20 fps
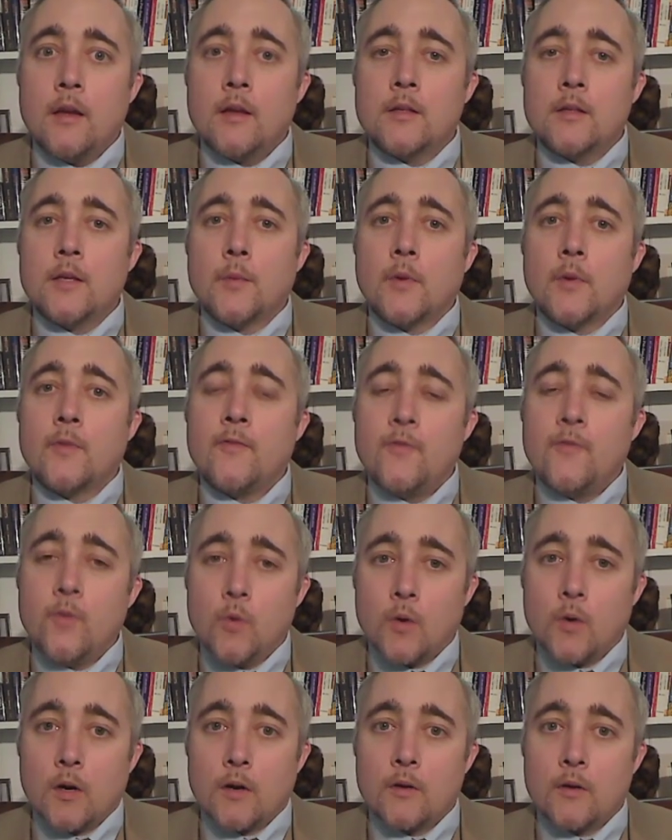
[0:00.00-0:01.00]
Number
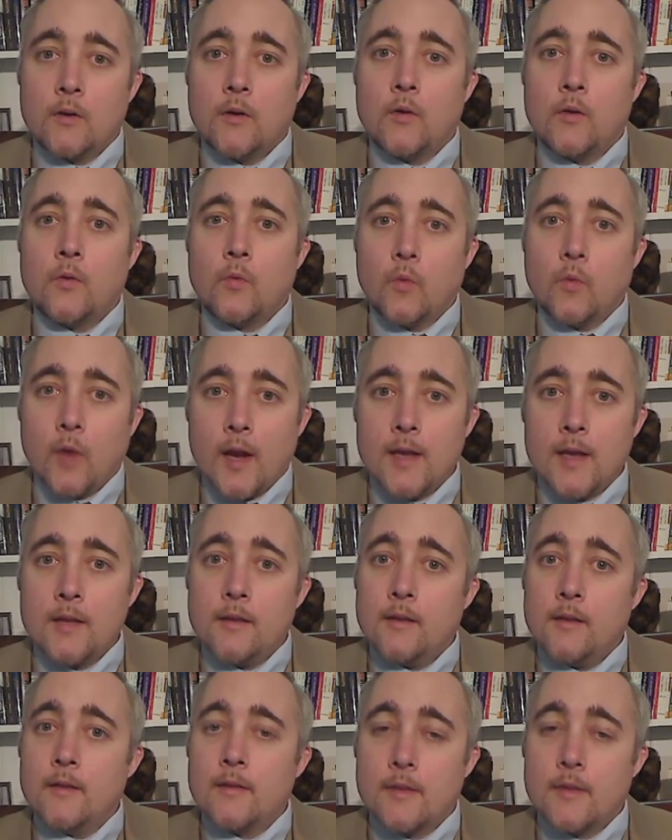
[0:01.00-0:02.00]
four, write
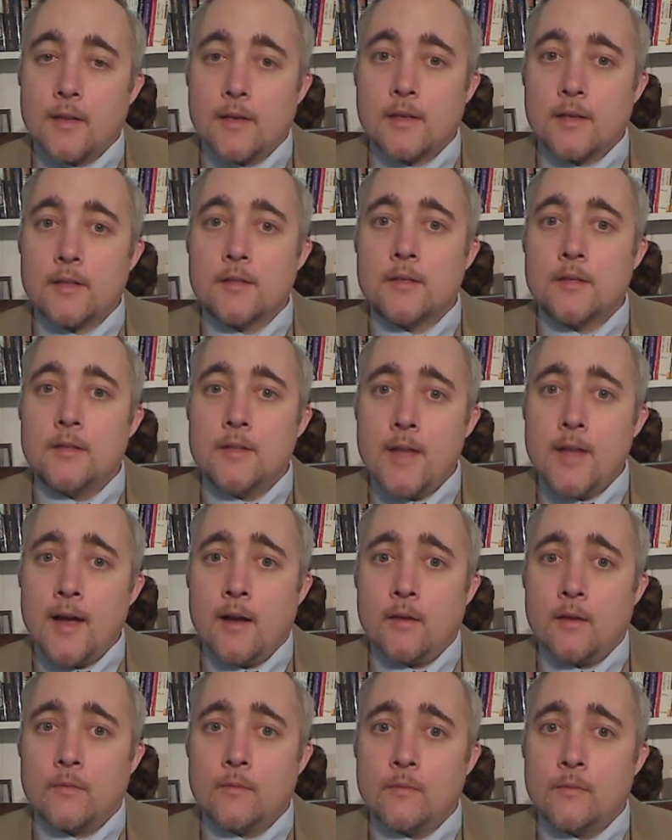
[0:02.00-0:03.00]
things down.